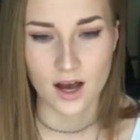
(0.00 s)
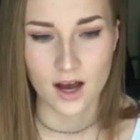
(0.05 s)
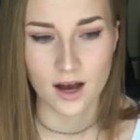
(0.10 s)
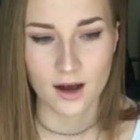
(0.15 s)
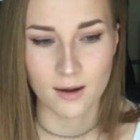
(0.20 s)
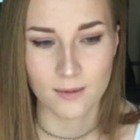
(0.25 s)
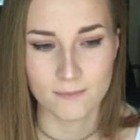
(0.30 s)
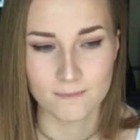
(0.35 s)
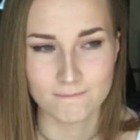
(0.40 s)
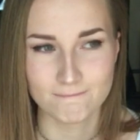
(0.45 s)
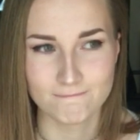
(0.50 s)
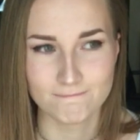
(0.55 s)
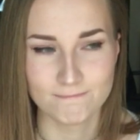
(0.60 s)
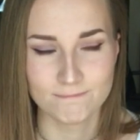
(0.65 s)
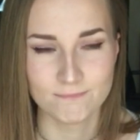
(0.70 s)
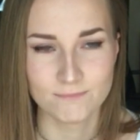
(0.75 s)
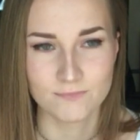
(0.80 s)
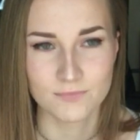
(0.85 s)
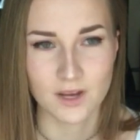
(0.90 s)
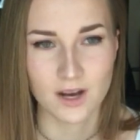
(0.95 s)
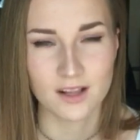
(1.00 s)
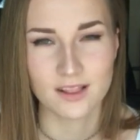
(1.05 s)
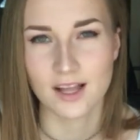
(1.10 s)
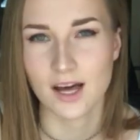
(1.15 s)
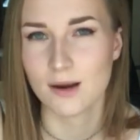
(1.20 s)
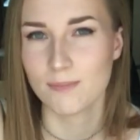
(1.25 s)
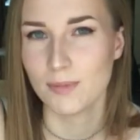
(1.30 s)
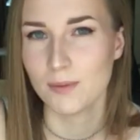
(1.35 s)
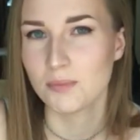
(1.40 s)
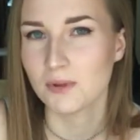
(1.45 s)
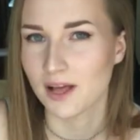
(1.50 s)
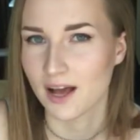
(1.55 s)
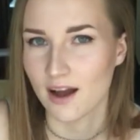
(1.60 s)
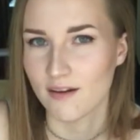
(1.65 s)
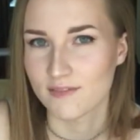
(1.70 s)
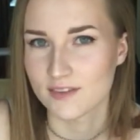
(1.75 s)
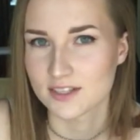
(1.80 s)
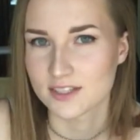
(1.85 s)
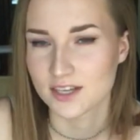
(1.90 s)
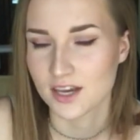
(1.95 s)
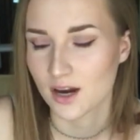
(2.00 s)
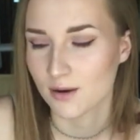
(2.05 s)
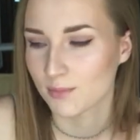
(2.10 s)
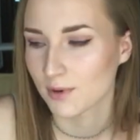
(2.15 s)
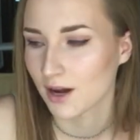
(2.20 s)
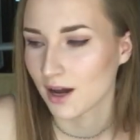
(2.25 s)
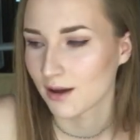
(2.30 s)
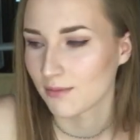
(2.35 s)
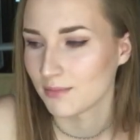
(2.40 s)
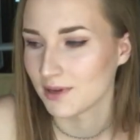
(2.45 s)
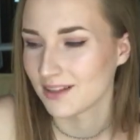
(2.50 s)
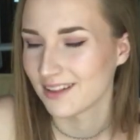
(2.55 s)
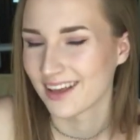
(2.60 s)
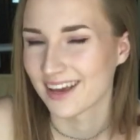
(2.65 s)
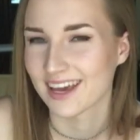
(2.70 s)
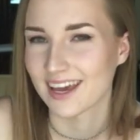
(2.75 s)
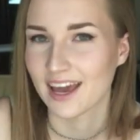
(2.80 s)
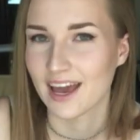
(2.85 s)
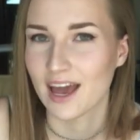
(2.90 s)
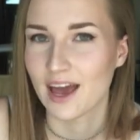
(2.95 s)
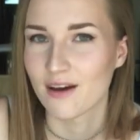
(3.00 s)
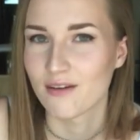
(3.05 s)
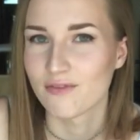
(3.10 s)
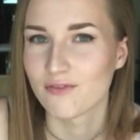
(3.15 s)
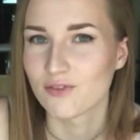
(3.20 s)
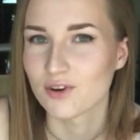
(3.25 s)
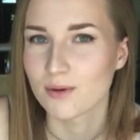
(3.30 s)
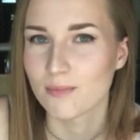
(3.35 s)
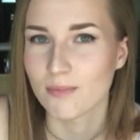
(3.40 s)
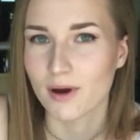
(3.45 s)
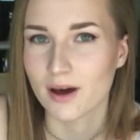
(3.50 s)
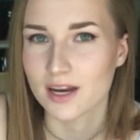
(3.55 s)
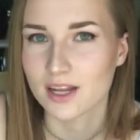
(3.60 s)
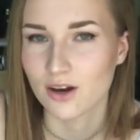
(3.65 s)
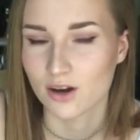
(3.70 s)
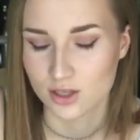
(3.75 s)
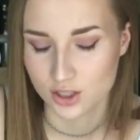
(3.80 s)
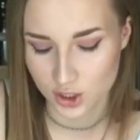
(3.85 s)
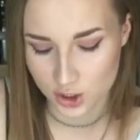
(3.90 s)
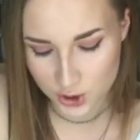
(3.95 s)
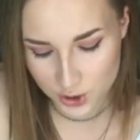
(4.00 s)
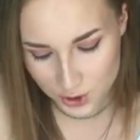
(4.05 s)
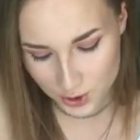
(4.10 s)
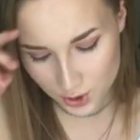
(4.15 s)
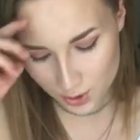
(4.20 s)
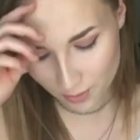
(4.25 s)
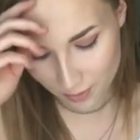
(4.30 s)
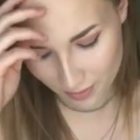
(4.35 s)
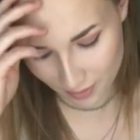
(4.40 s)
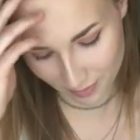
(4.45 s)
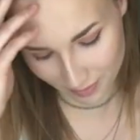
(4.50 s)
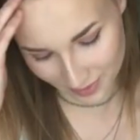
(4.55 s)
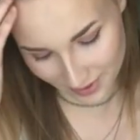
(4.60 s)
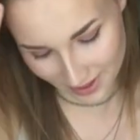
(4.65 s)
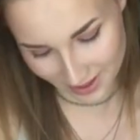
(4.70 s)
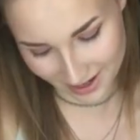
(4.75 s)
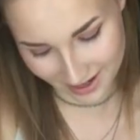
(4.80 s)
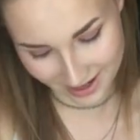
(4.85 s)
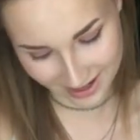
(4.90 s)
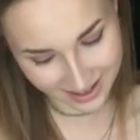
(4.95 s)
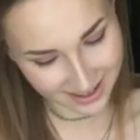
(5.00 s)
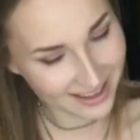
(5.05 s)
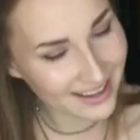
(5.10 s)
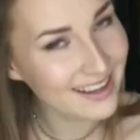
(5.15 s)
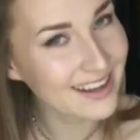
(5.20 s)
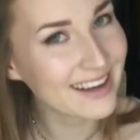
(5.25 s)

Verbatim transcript: Um, a lot of people have this camera. I mean like everybody on YouTube, but